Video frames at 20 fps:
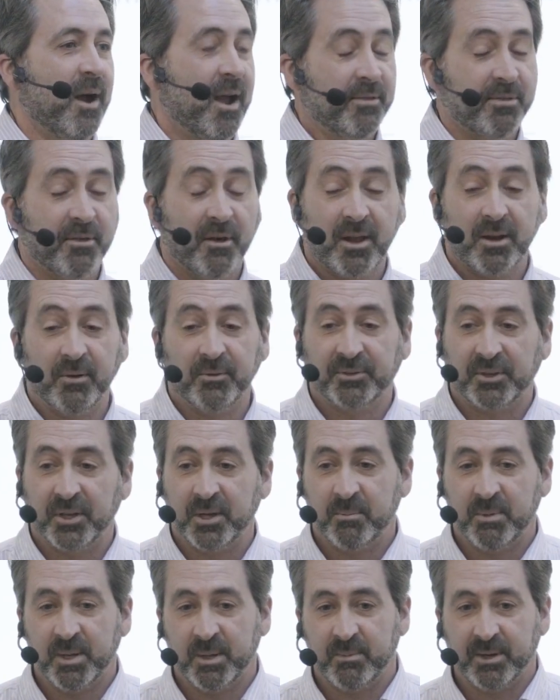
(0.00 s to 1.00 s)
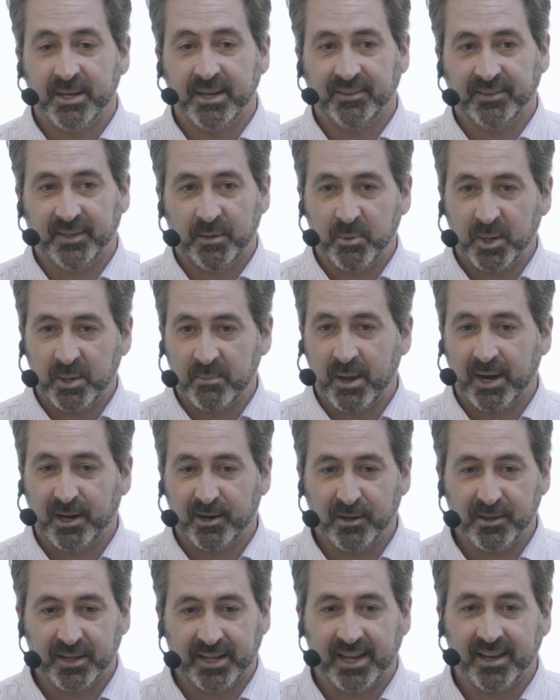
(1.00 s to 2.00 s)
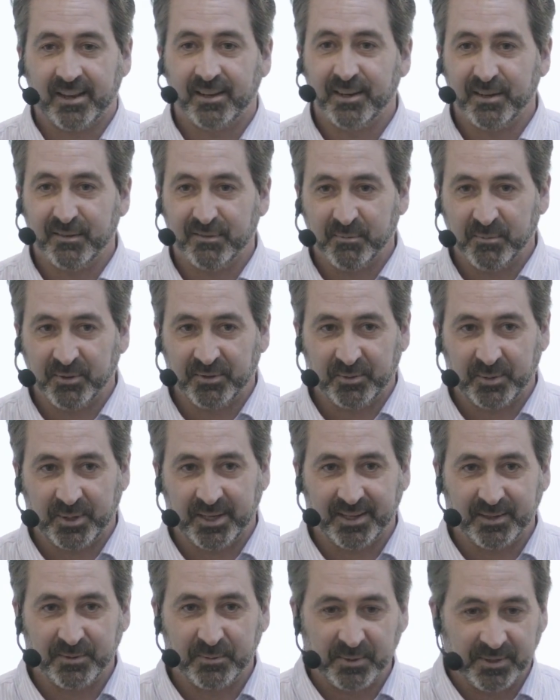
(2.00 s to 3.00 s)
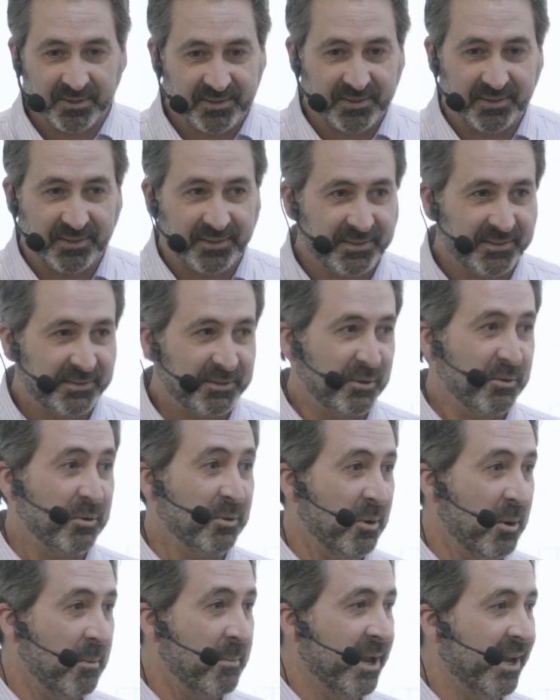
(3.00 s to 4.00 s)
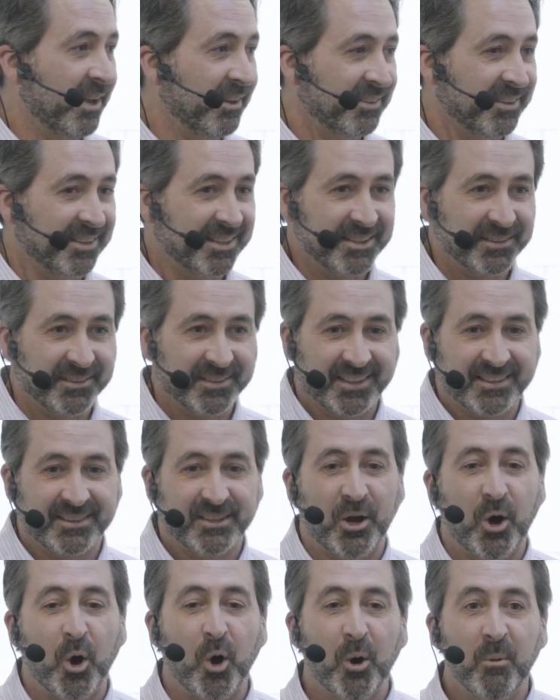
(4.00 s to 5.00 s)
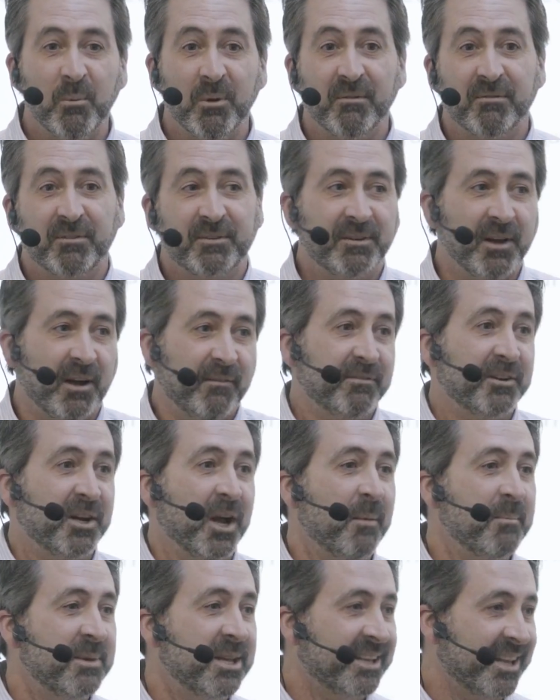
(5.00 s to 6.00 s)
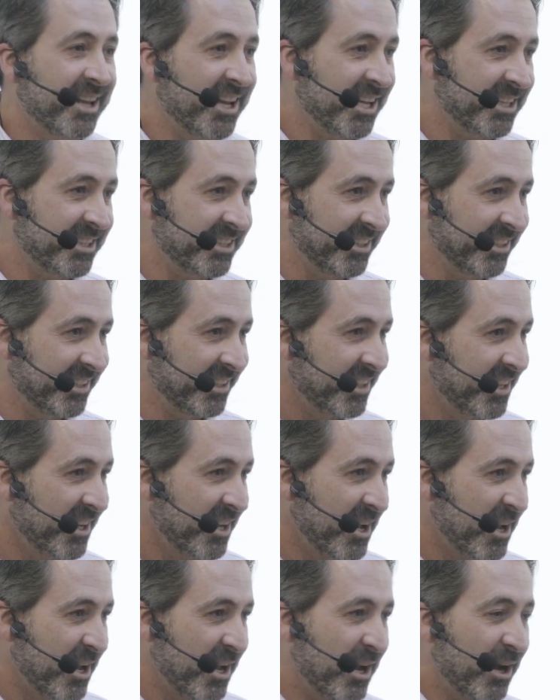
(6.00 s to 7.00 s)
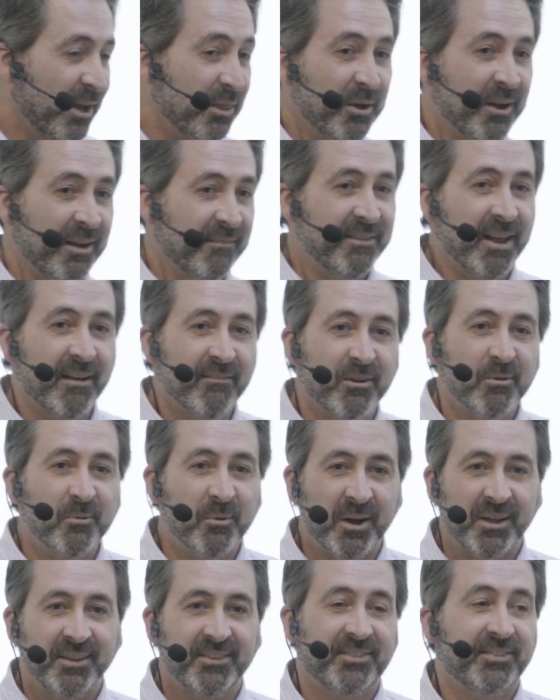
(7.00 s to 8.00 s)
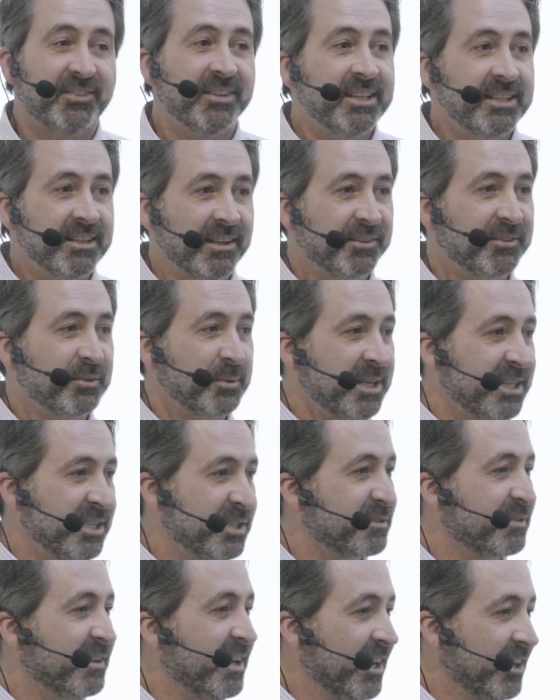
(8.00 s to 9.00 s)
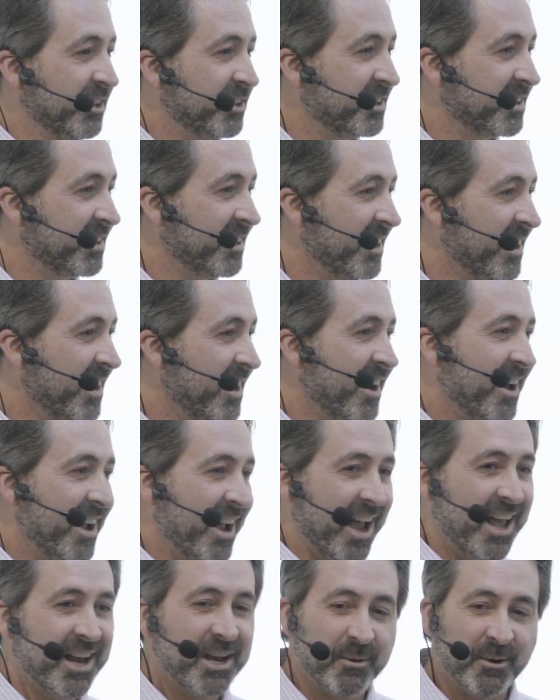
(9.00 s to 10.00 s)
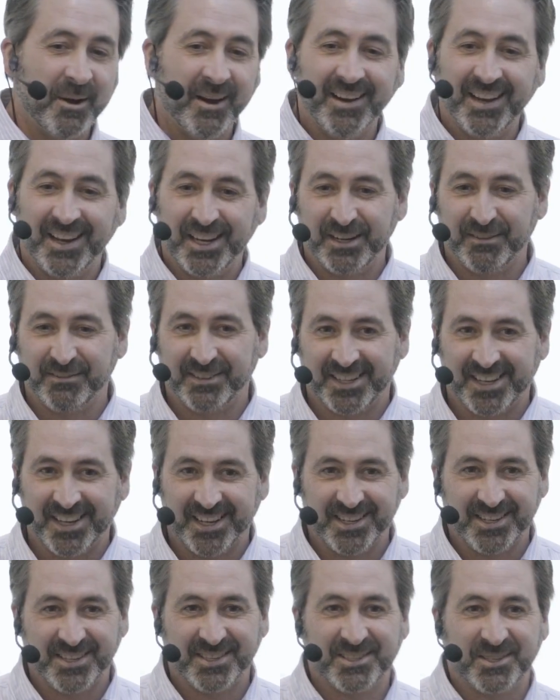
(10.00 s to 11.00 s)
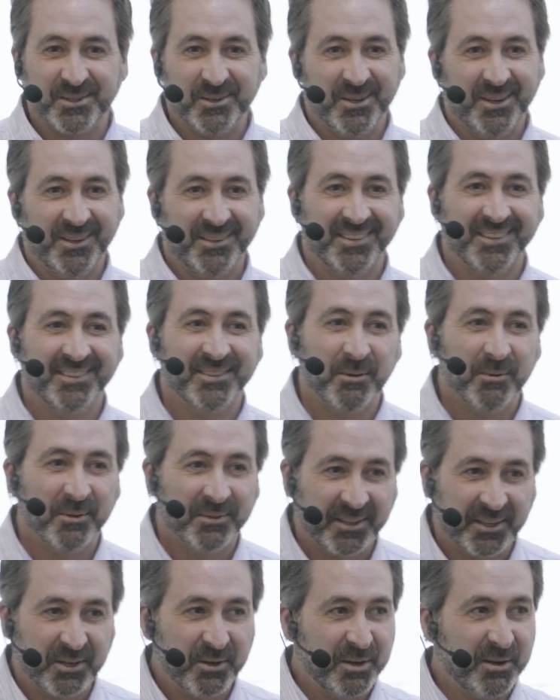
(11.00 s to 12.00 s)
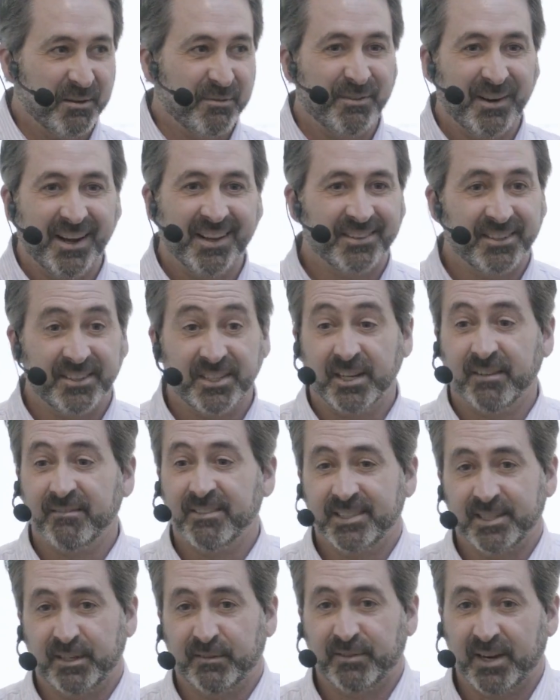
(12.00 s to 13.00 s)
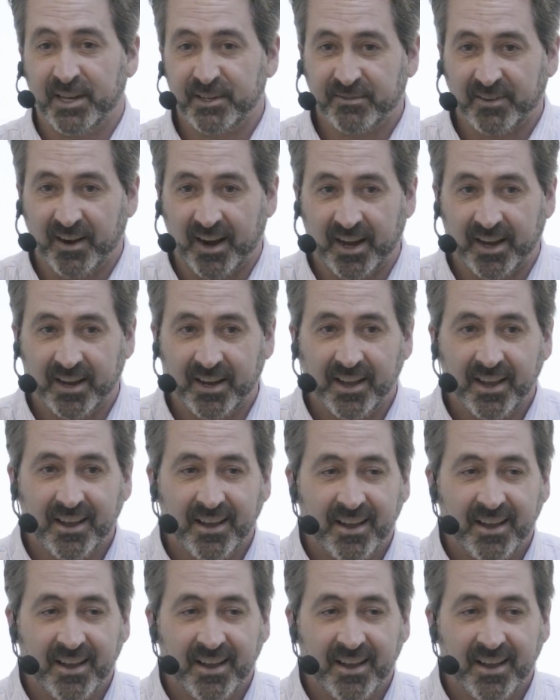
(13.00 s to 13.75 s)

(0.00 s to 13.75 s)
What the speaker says: I thought it was going to be because I bring back all the candy from Sweden, which is so amazing. It's like the home of gummy candy. Although I've never once seen a Swedish fish anywhere in any of the candy stores. It's almost like going to France and you never see a French fry.